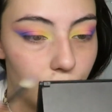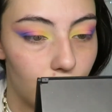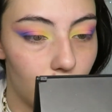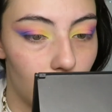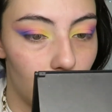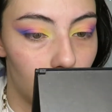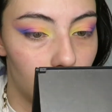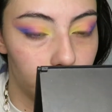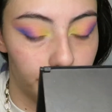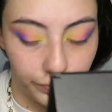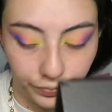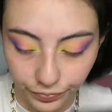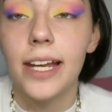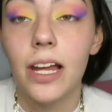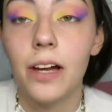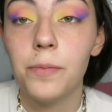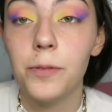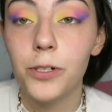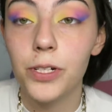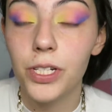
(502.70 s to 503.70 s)
There.
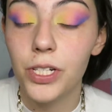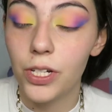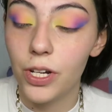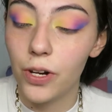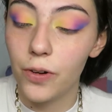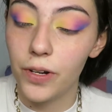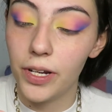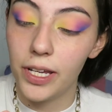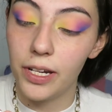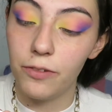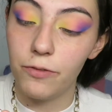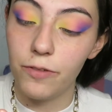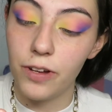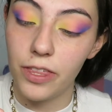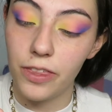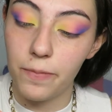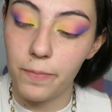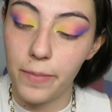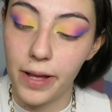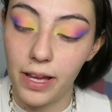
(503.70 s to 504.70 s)
Now I'm going to go in
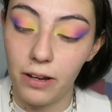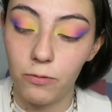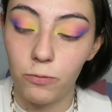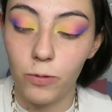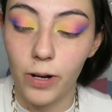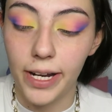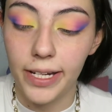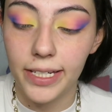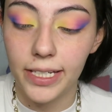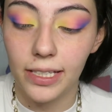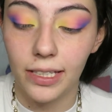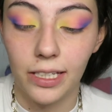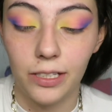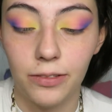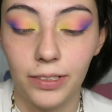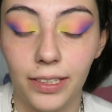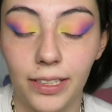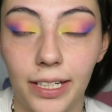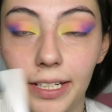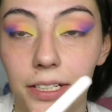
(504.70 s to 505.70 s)
with my white
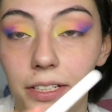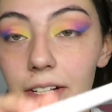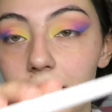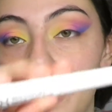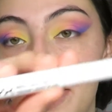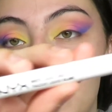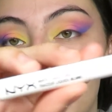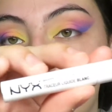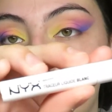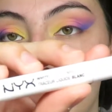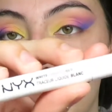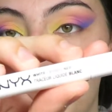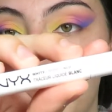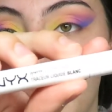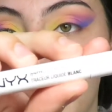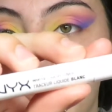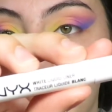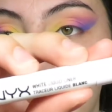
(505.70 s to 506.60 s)
liquid liner, and this one's by